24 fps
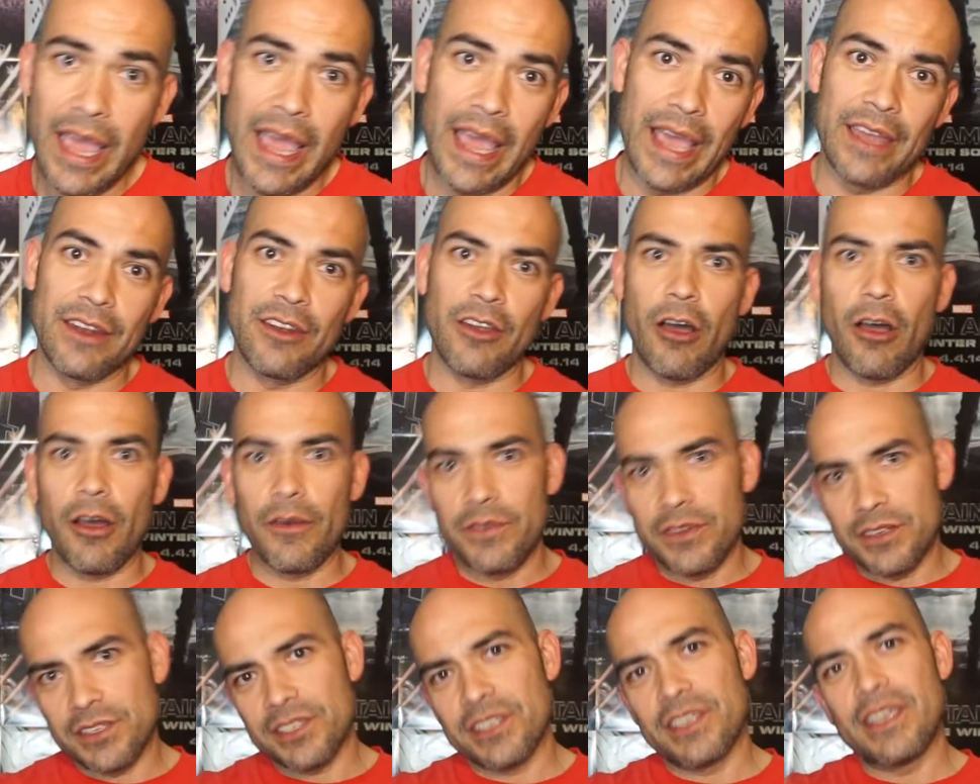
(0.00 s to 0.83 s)
and
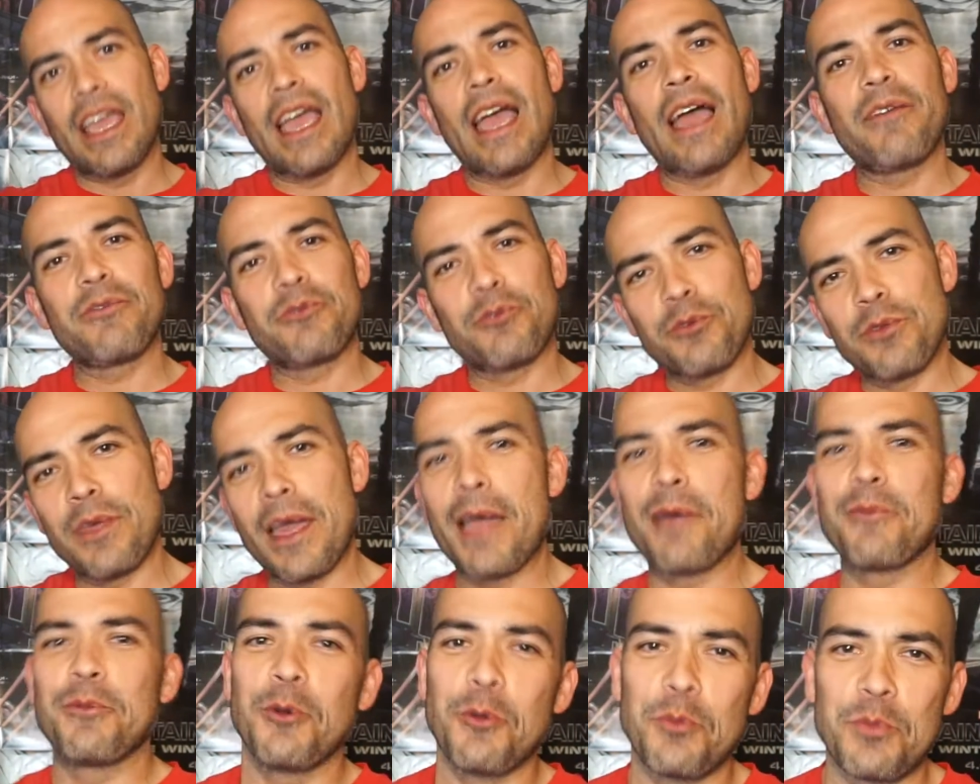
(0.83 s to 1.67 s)
obviously after
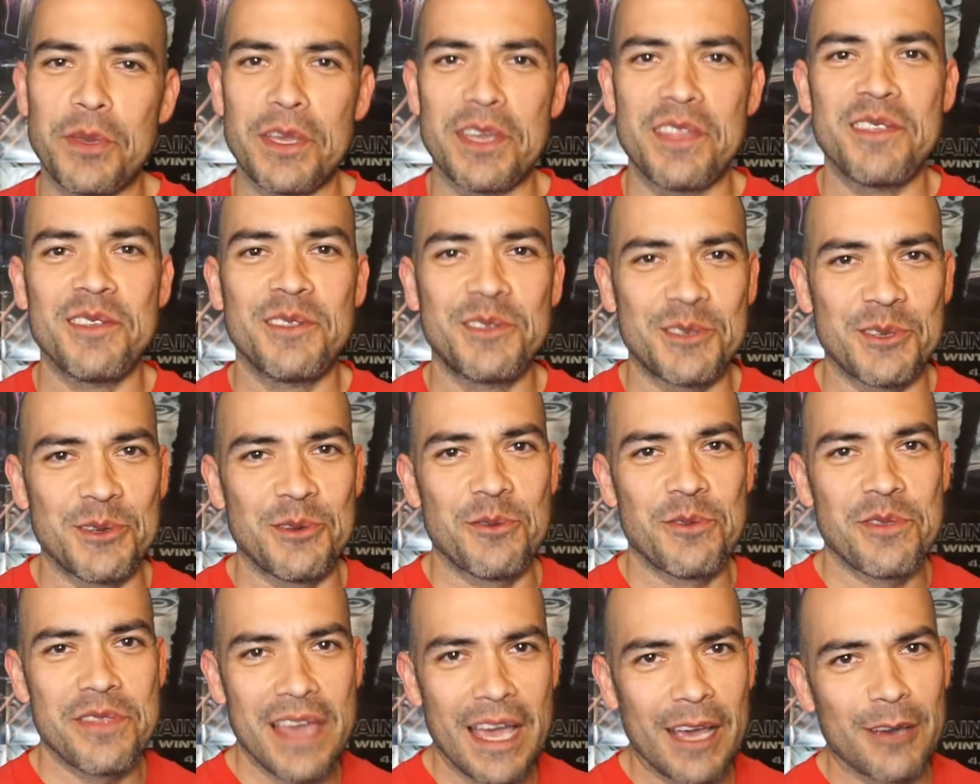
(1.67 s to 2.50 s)
that will be the
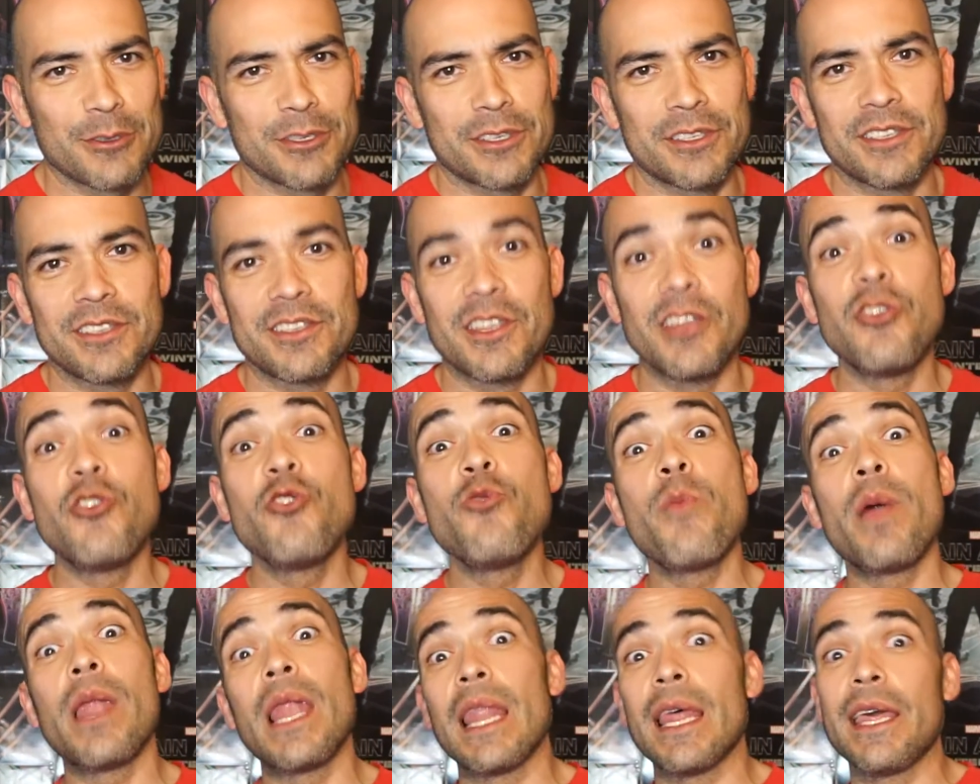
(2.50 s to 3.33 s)
2000s, the
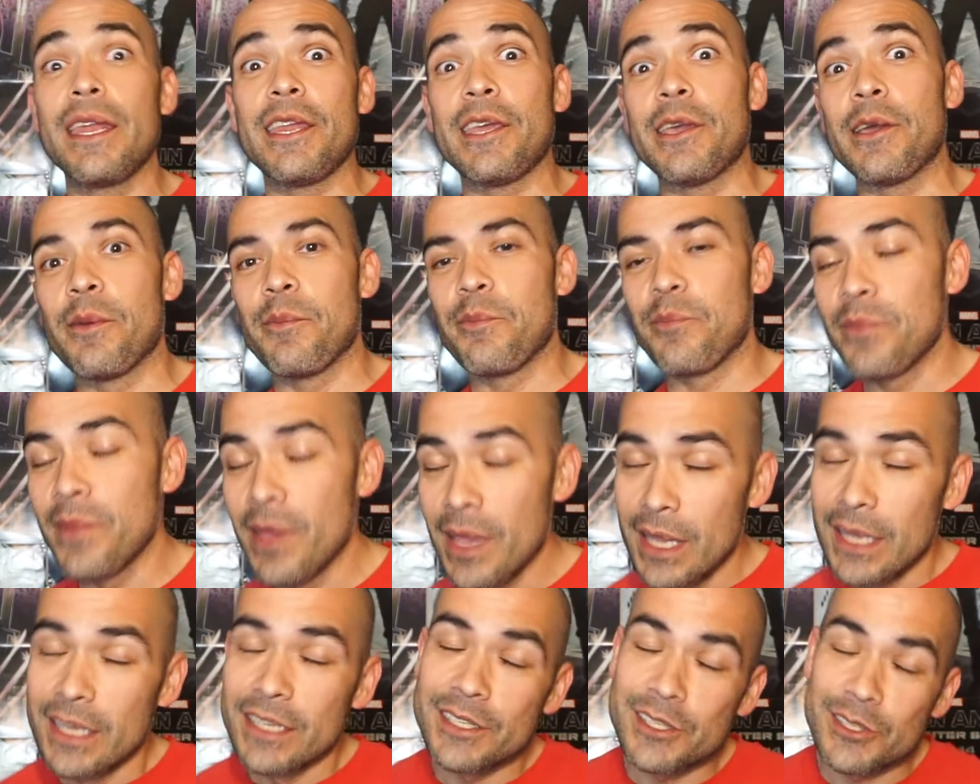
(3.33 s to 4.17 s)
new millennium.
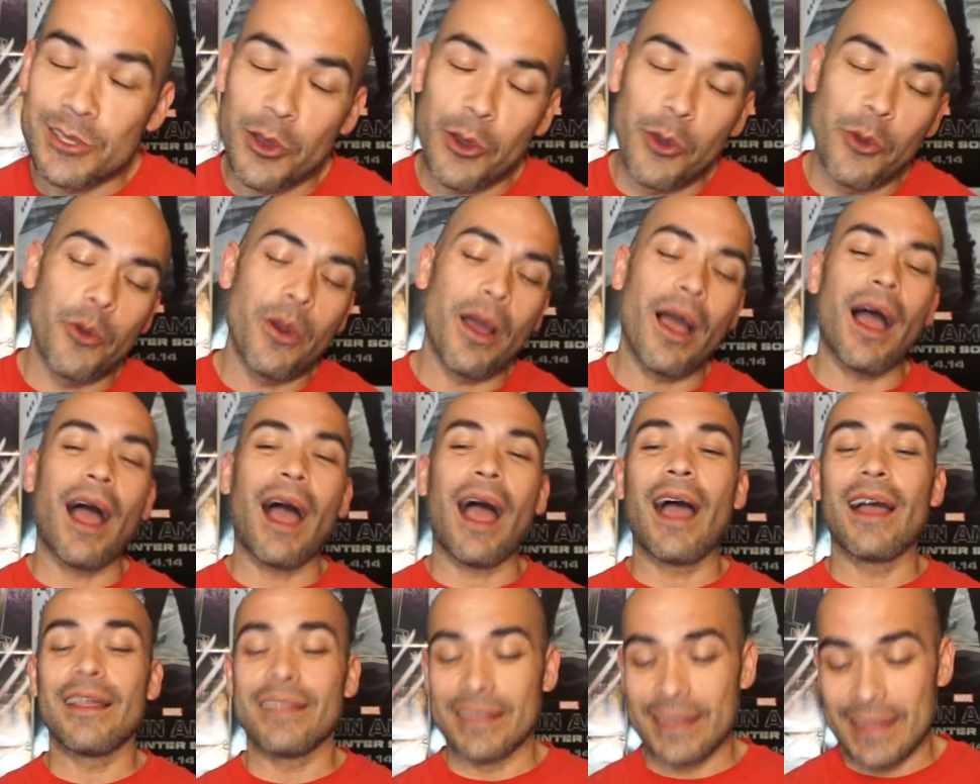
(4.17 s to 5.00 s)
So
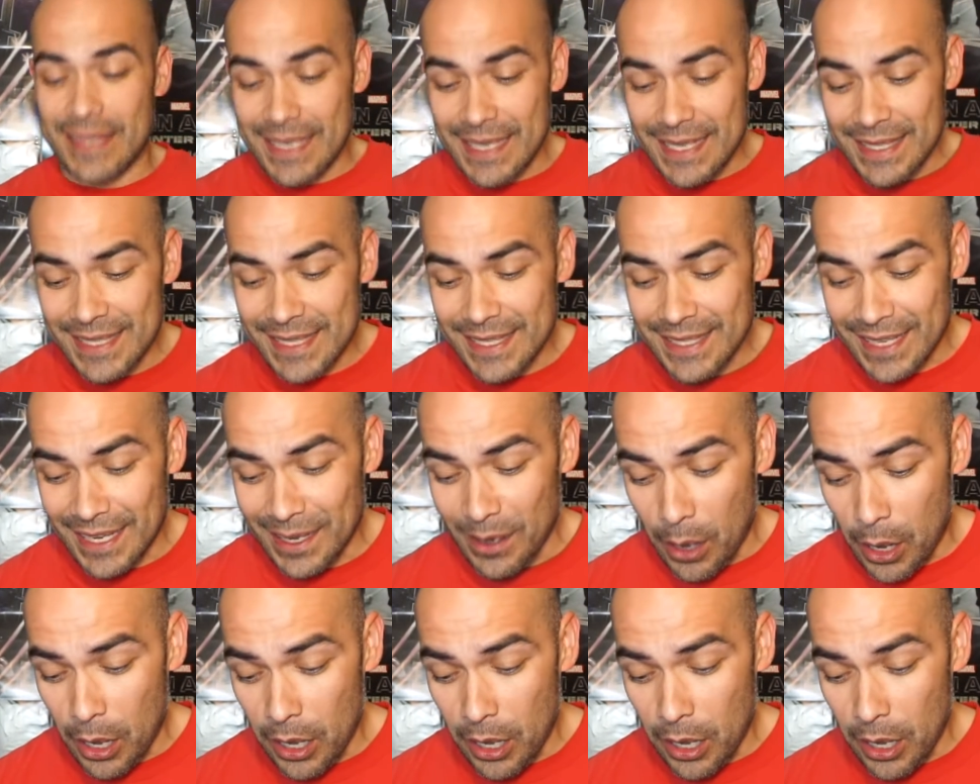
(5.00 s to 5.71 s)
this,